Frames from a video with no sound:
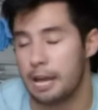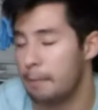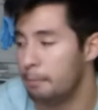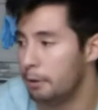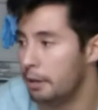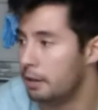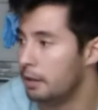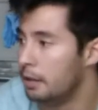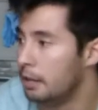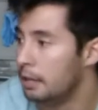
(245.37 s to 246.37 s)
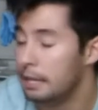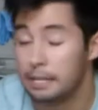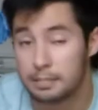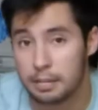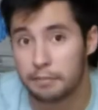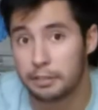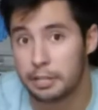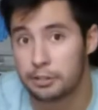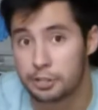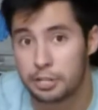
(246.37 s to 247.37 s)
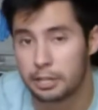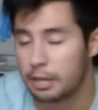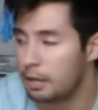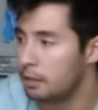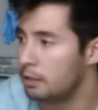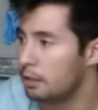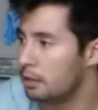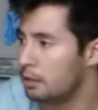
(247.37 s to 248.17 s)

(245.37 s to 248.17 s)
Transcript: that, but it's definitely interesting and